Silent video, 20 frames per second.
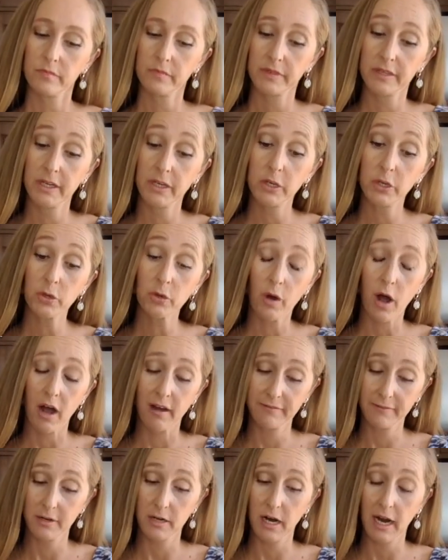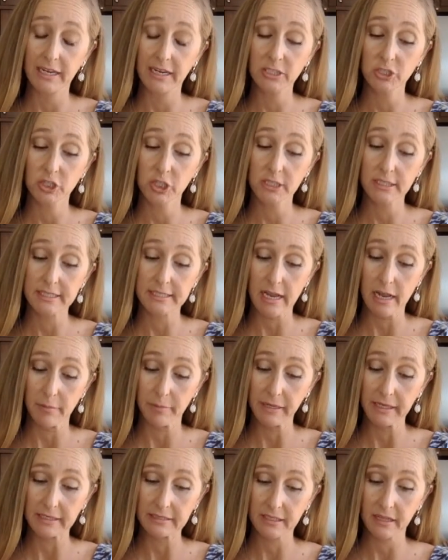The new offer, I should say,
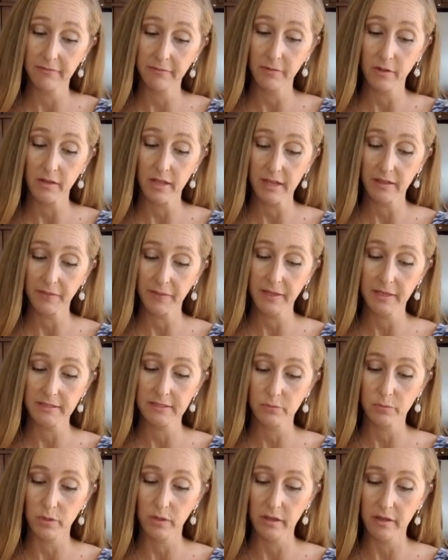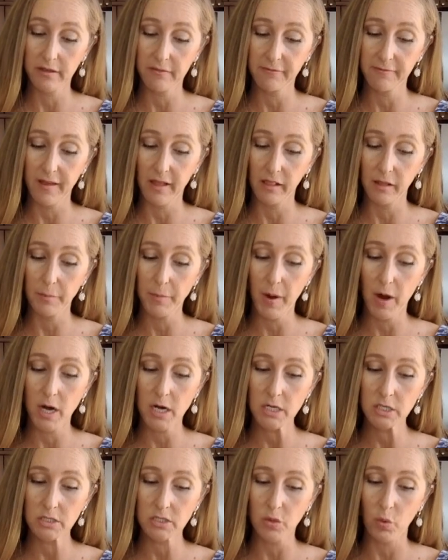because I feel like things really fell
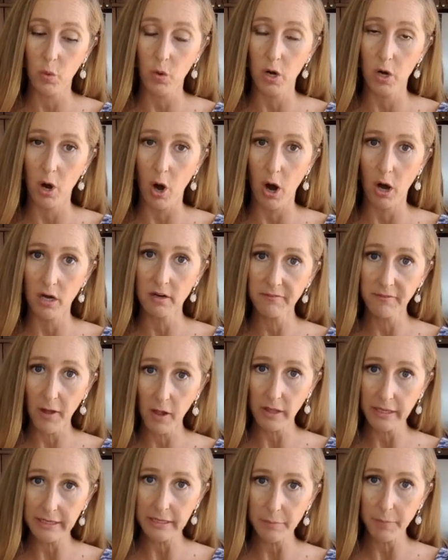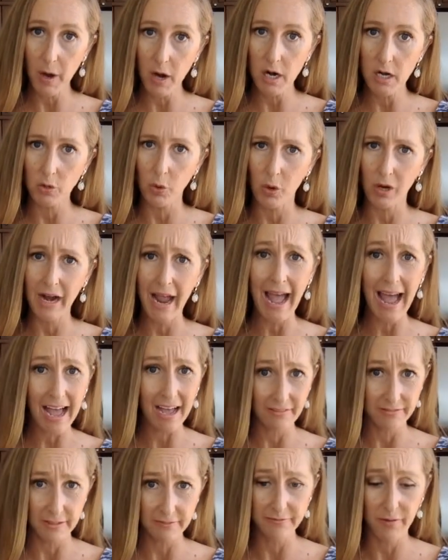apart or are falling apart or
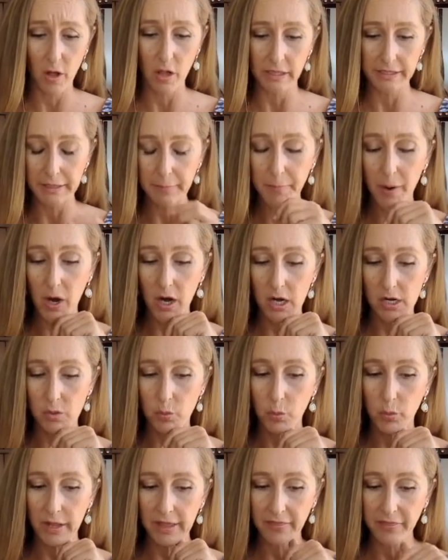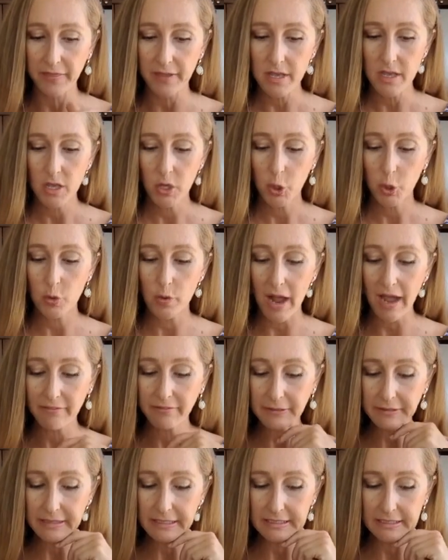have fallen apart with
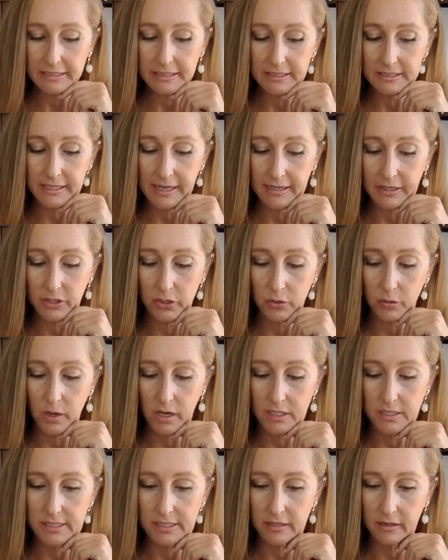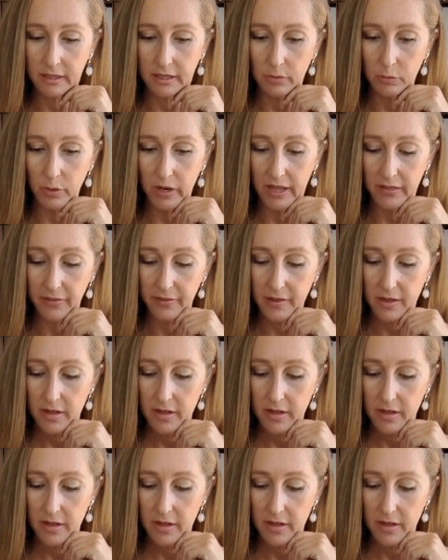whoever this is that you are dealing with.